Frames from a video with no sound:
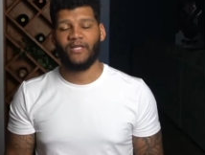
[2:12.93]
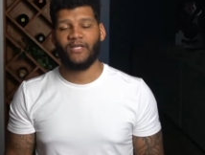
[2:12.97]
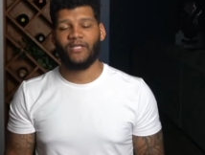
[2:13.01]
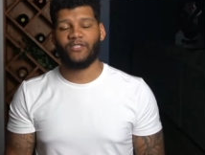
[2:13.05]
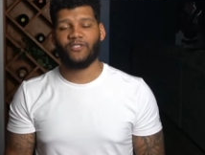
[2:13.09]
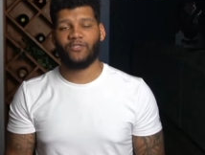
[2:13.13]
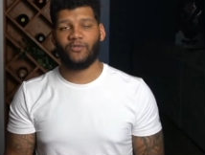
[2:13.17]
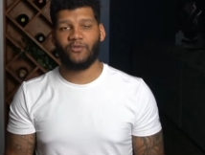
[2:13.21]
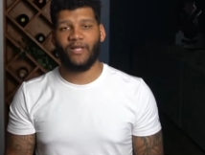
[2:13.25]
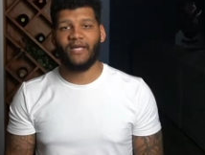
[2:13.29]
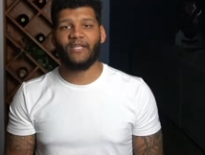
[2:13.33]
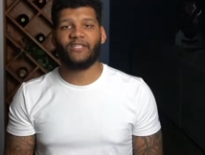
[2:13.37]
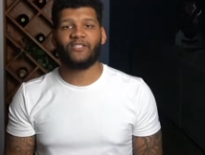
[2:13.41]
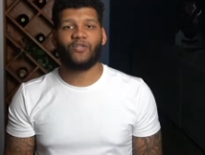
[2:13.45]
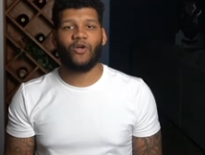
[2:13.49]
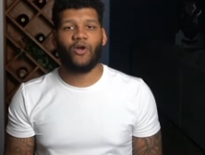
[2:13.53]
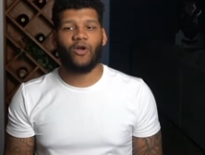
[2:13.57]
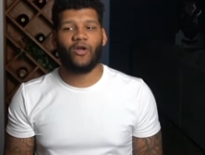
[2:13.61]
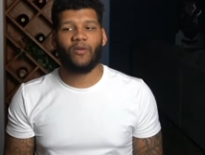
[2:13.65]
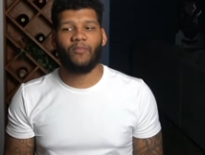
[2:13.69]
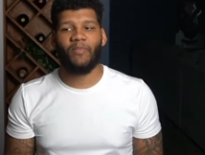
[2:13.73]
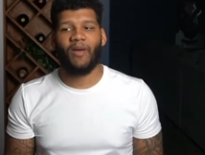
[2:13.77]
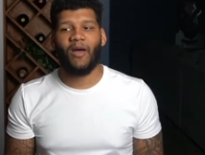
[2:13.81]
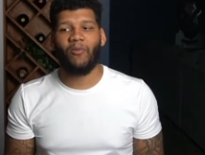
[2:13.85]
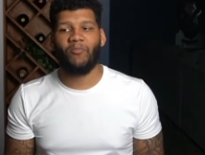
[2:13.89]
So let's
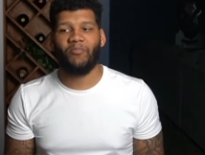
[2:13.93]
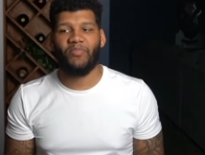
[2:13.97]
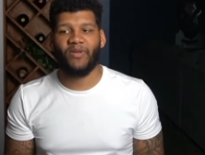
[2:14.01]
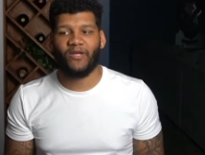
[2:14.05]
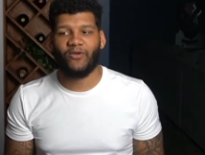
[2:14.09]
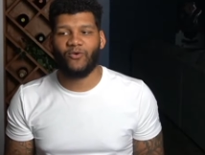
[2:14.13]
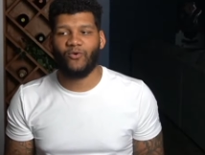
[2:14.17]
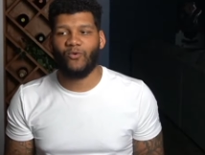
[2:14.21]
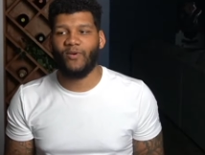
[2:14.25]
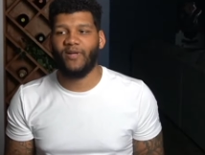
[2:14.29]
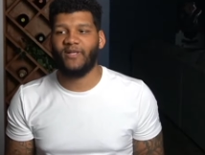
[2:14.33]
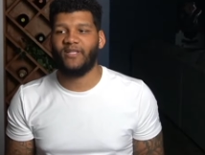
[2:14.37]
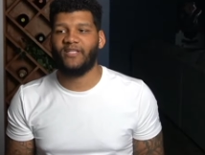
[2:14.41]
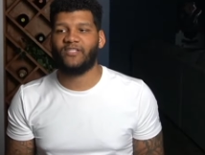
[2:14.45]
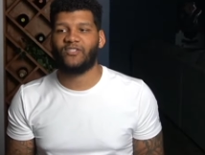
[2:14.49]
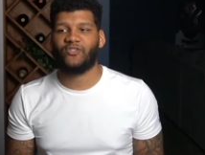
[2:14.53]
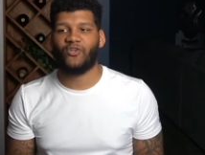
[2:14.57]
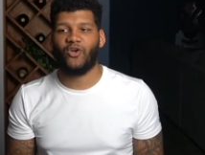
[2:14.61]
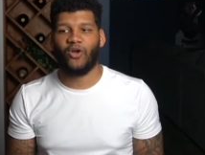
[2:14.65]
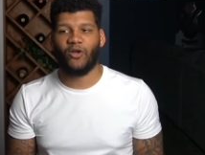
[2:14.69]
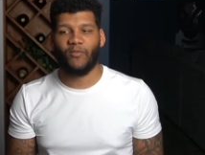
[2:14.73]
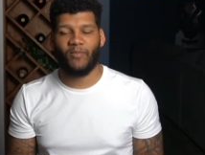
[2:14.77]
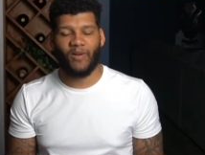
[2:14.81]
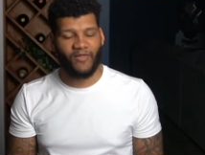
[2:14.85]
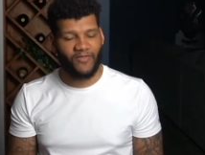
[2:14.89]
talk about Bitcoin. Let's
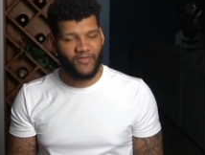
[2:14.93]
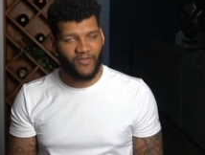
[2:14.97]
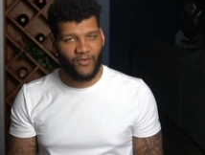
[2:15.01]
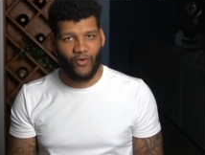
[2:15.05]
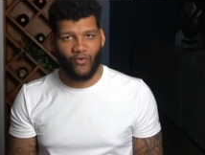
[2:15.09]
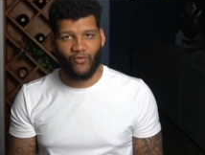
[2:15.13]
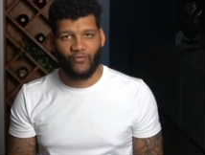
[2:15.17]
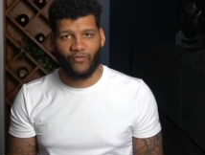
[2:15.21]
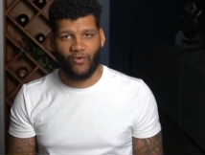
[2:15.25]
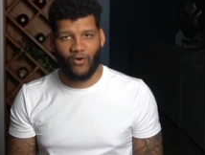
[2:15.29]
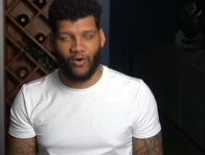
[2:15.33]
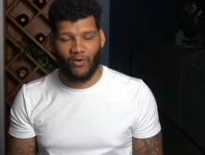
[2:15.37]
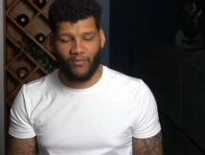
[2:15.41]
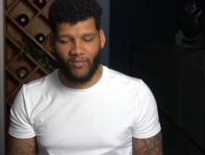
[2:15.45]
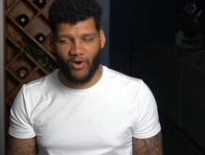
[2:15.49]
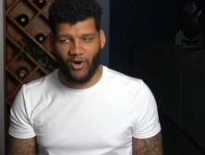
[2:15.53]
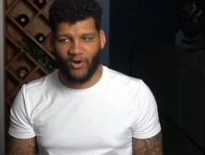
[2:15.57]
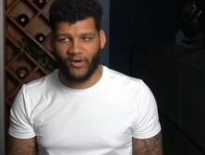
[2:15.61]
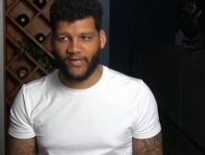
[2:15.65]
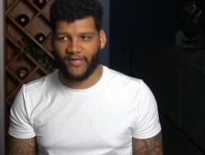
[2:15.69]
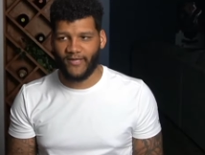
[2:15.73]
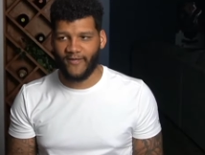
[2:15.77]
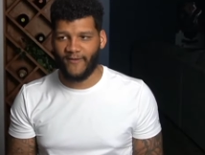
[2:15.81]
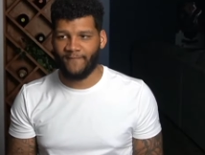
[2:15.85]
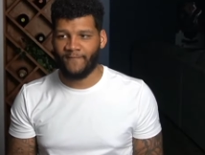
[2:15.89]
talk about the overall
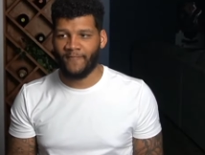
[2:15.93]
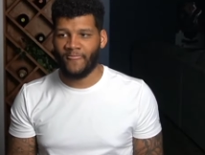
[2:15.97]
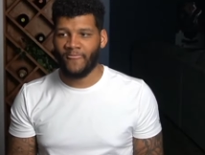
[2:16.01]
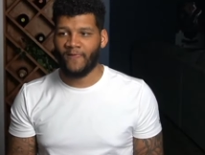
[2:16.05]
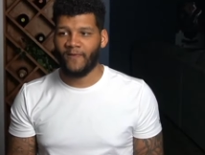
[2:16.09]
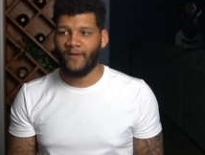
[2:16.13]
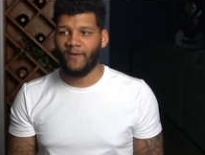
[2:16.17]
market.